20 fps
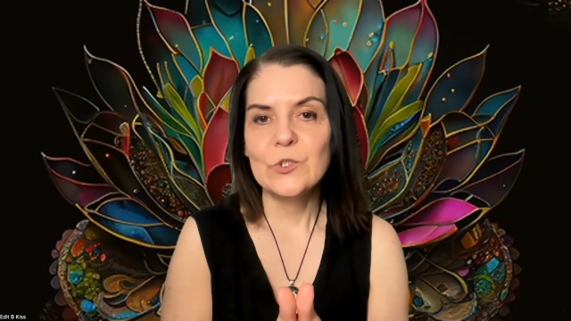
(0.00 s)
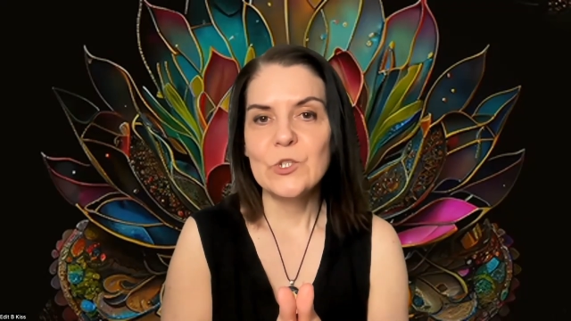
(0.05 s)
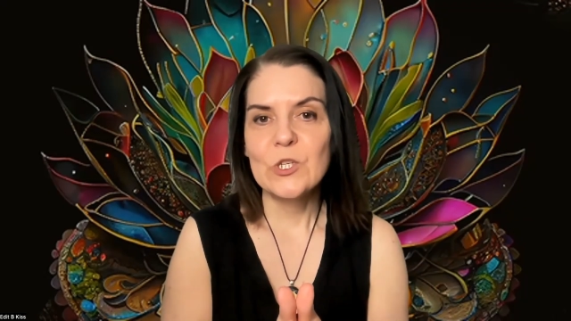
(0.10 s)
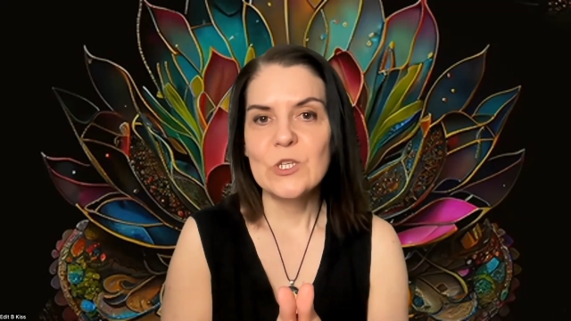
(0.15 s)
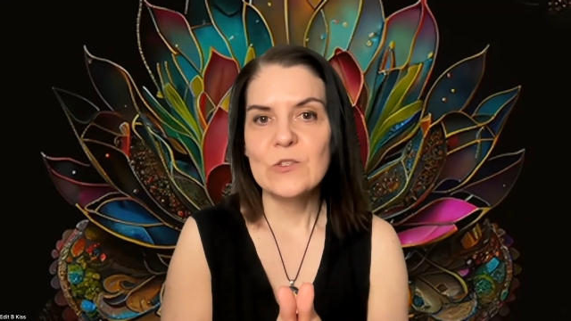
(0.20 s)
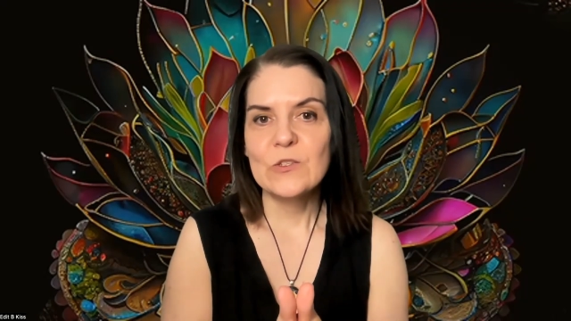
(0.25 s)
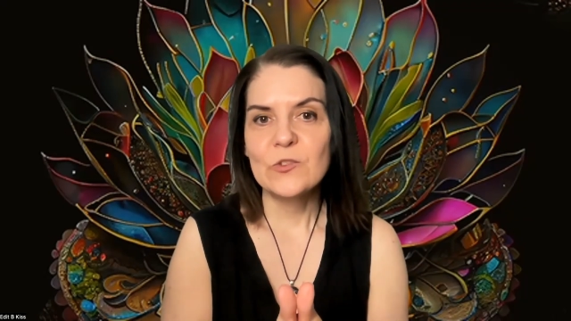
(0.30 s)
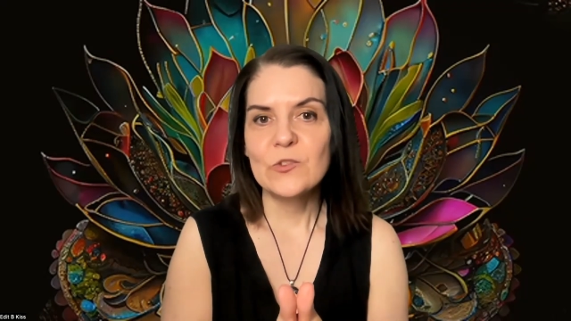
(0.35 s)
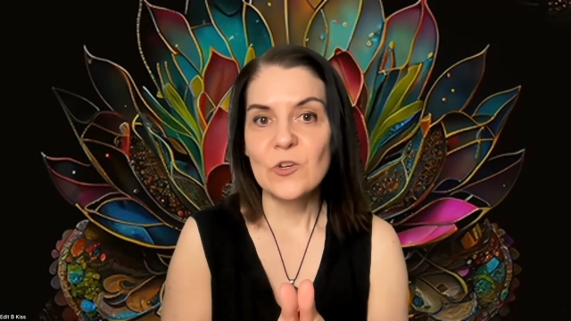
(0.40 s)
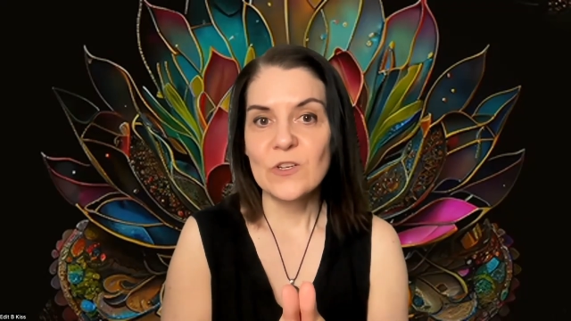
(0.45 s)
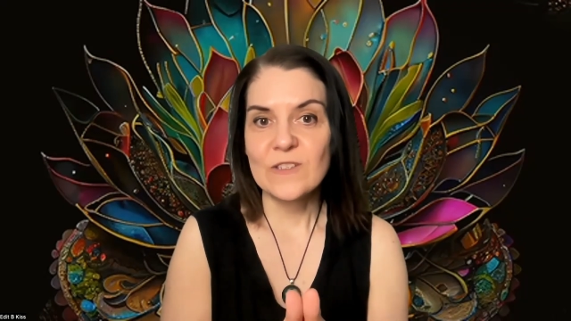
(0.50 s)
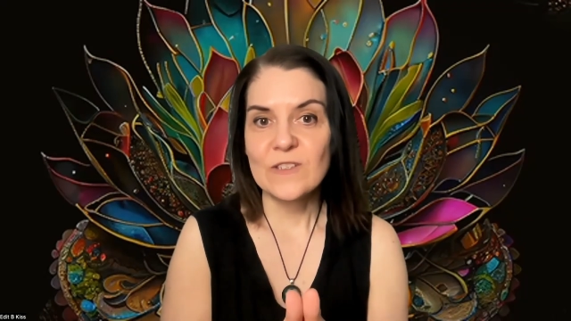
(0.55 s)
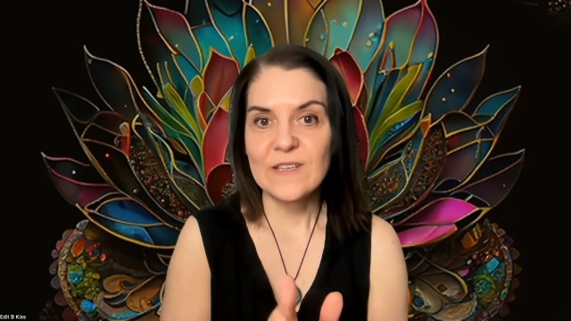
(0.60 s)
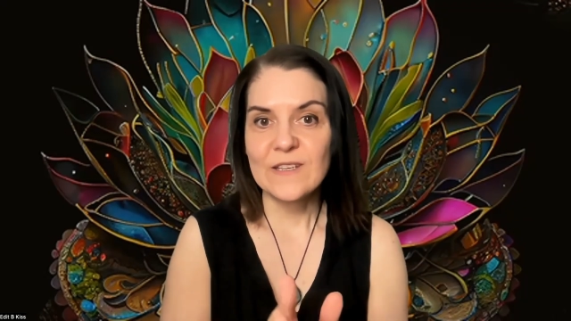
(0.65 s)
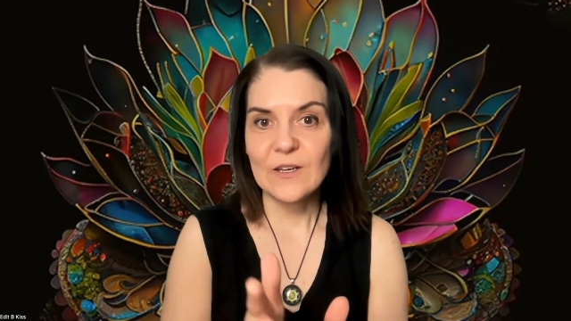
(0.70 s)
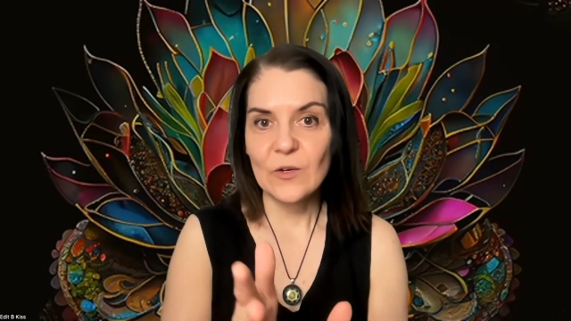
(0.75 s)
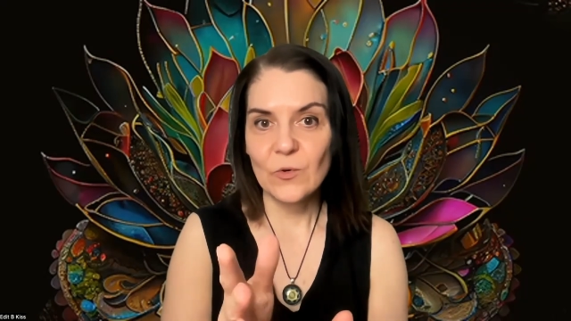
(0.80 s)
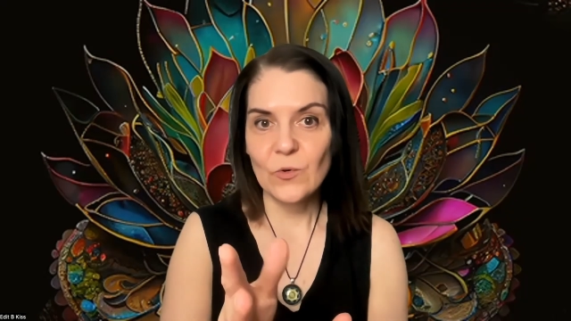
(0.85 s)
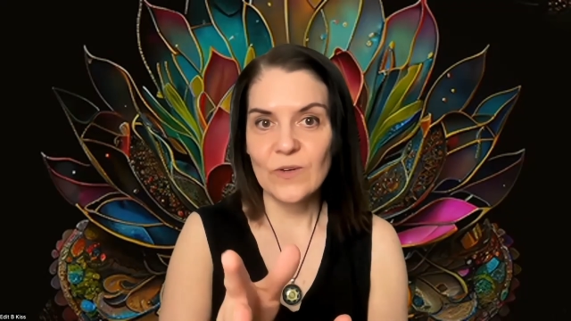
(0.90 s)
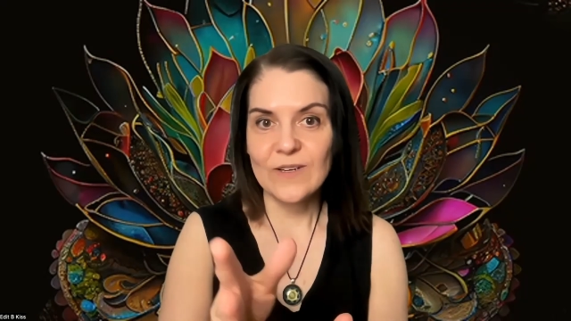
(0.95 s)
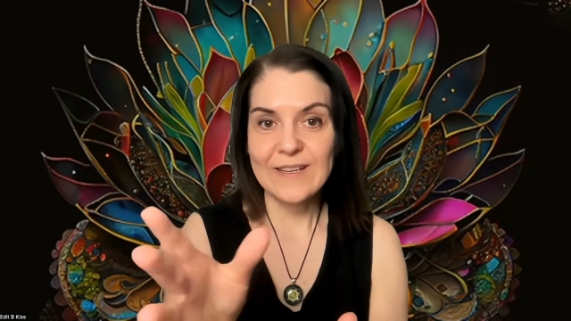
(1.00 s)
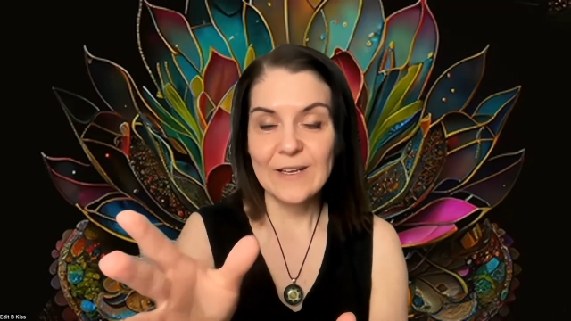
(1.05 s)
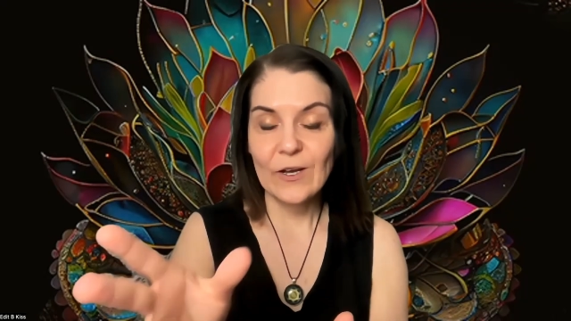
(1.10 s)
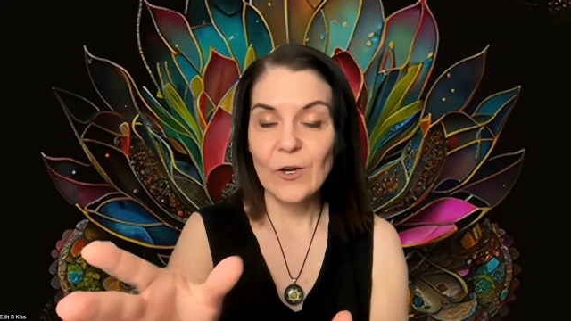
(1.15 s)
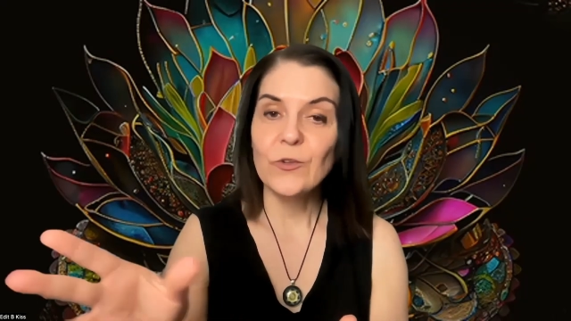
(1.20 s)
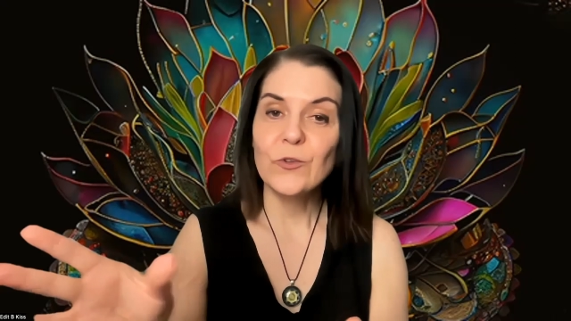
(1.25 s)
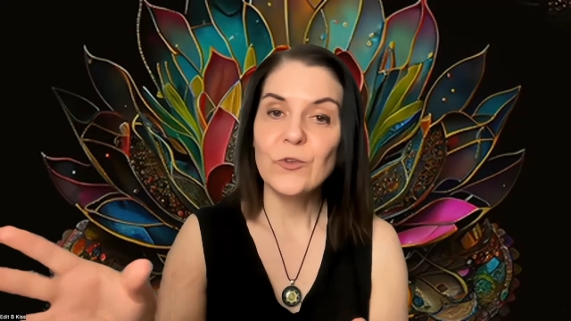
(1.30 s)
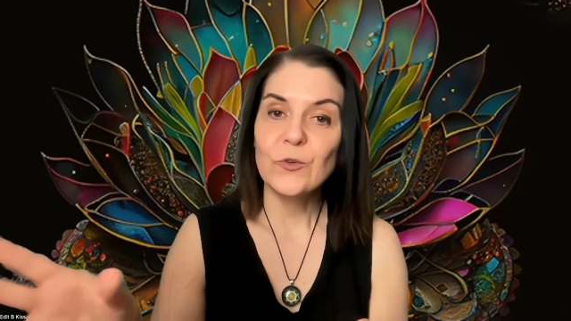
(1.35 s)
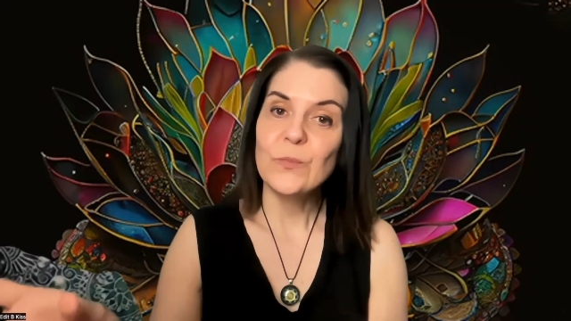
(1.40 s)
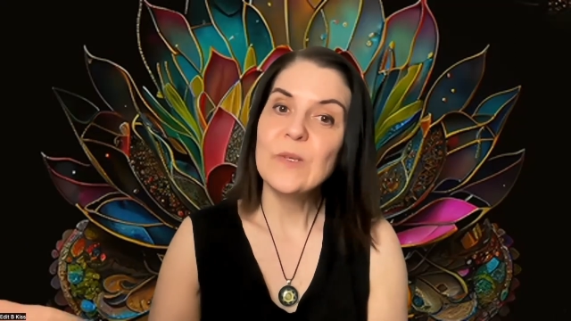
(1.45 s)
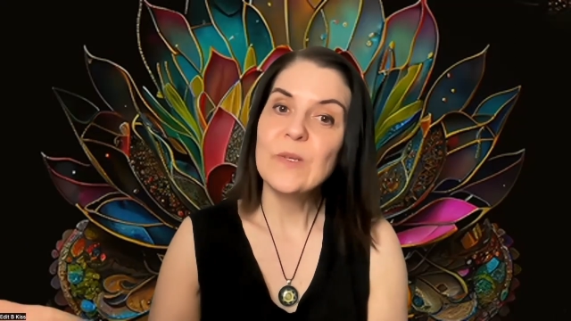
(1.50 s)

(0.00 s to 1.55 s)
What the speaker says: just trusting only other